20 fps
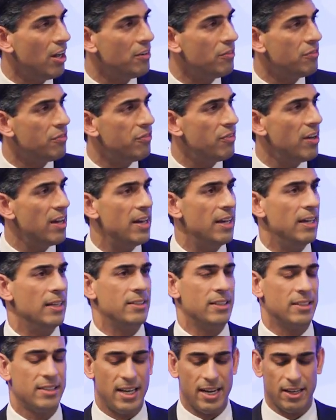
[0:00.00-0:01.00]
unfair
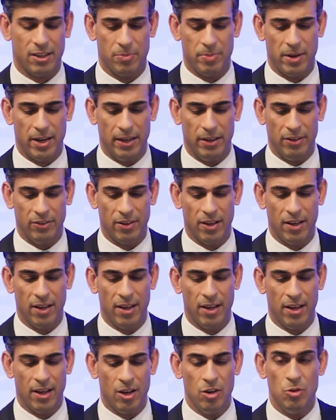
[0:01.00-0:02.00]
to taxpayers
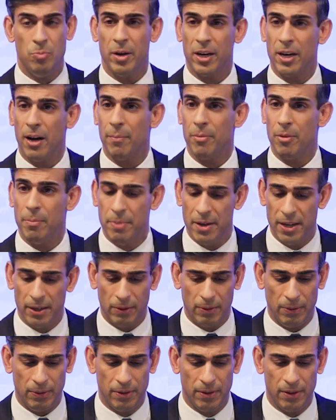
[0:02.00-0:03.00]
who pick up the
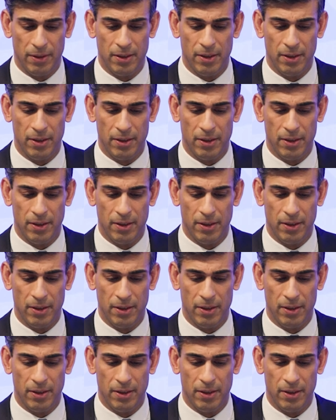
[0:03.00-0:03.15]
bill,